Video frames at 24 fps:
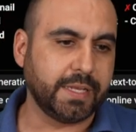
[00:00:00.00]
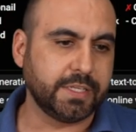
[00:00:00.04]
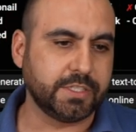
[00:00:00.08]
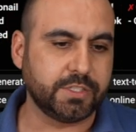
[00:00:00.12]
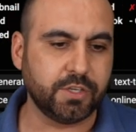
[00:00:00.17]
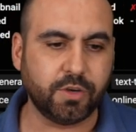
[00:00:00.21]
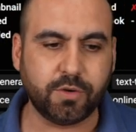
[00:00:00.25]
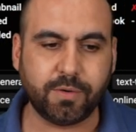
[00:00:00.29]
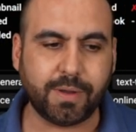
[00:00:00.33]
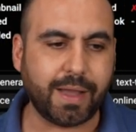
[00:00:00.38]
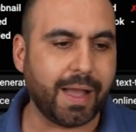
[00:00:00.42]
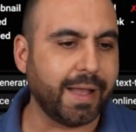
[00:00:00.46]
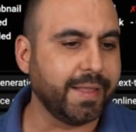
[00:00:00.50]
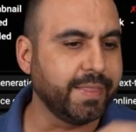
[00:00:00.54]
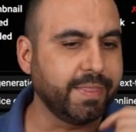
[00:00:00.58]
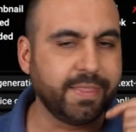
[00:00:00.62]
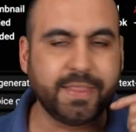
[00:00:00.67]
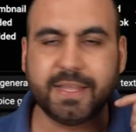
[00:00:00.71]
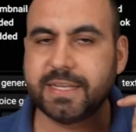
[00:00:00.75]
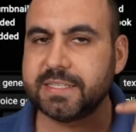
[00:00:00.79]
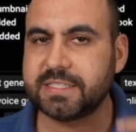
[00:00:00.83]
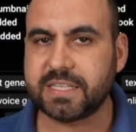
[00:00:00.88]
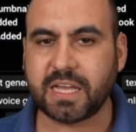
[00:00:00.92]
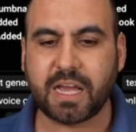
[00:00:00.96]
So
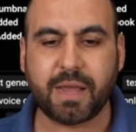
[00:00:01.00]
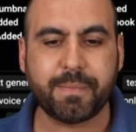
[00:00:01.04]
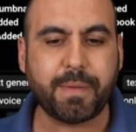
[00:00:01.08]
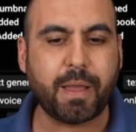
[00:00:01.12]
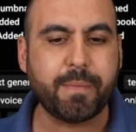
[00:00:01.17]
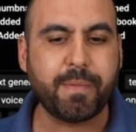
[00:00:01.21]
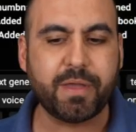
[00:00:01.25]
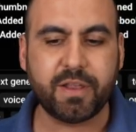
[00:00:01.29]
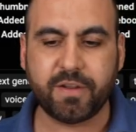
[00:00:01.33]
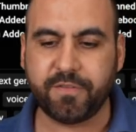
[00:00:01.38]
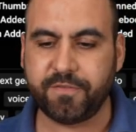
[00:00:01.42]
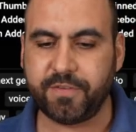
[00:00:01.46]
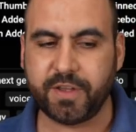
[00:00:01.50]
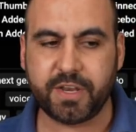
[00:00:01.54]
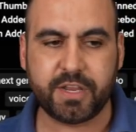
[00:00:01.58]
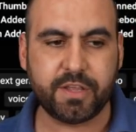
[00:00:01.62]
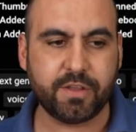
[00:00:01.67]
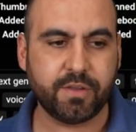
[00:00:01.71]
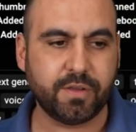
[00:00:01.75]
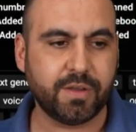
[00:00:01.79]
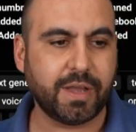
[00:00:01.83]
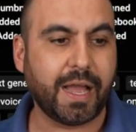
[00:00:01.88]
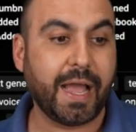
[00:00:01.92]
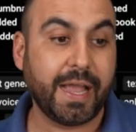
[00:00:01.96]
this time I made a
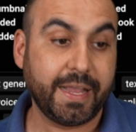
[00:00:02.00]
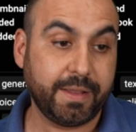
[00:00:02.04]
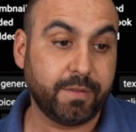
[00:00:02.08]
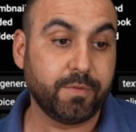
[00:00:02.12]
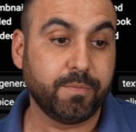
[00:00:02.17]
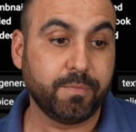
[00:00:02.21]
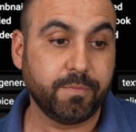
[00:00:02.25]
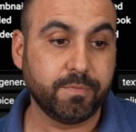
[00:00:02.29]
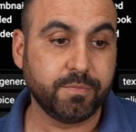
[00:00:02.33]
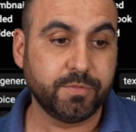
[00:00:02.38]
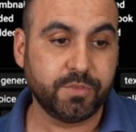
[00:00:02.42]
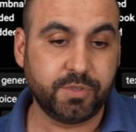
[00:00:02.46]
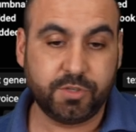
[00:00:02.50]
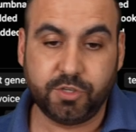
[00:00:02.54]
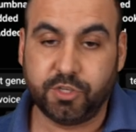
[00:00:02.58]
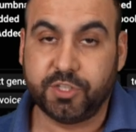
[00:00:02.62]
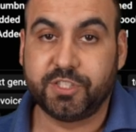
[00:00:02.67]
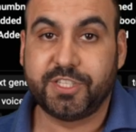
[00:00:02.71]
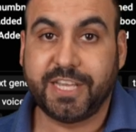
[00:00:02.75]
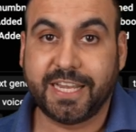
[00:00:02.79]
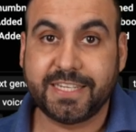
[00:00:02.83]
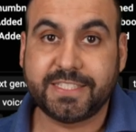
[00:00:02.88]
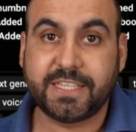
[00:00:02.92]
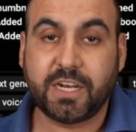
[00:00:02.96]
video, I
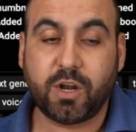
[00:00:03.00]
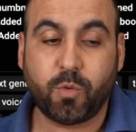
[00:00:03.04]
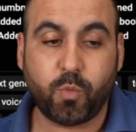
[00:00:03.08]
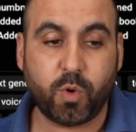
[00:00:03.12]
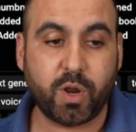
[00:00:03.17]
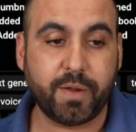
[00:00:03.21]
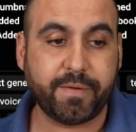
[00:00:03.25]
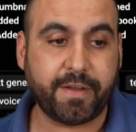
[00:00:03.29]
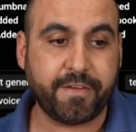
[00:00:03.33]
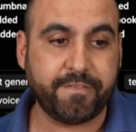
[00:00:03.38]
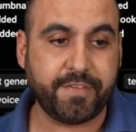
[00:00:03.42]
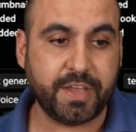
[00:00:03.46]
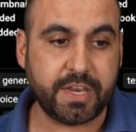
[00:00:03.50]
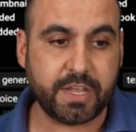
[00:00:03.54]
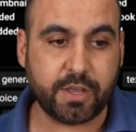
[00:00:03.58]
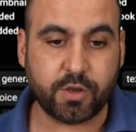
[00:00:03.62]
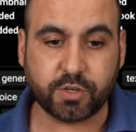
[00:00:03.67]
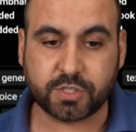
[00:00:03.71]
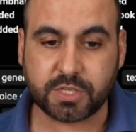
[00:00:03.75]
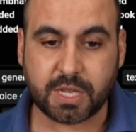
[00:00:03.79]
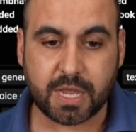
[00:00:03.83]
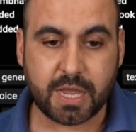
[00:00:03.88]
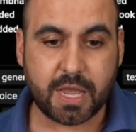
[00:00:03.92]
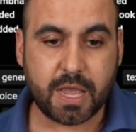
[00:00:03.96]
tested on one of my
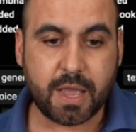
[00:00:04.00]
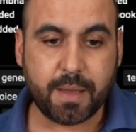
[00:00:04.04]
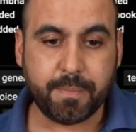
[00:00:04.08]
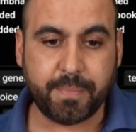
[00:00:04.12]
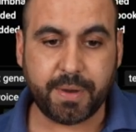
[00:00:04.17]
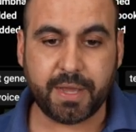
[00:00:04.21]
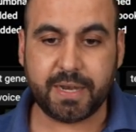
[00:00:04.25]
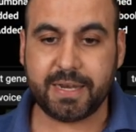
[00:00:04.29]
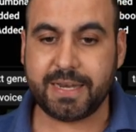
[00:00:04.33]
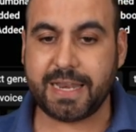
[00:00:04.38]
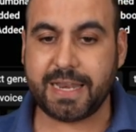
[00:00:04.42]
videos, but